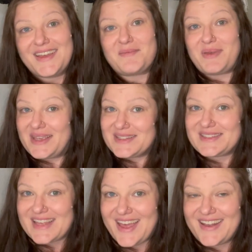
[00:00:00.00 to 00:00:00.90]
being
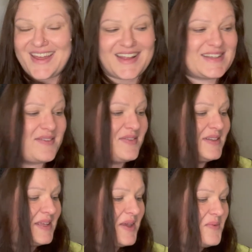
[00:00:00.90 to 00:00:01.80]
said, I
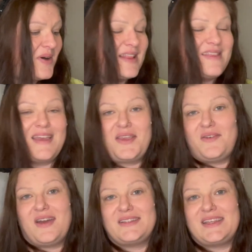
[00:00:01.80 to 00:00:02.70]
definitely want to thank you
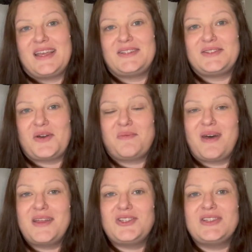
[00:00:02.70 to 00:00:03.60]
guys again so
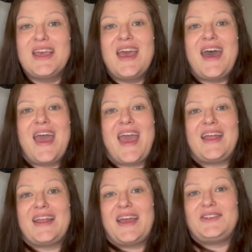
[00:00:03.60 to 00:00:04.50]
much.
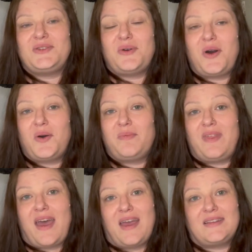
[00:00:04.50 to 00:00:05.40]
And I do hope
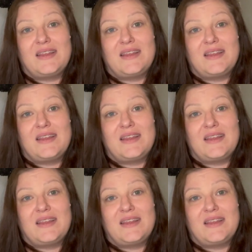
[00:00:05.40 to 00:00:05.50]
that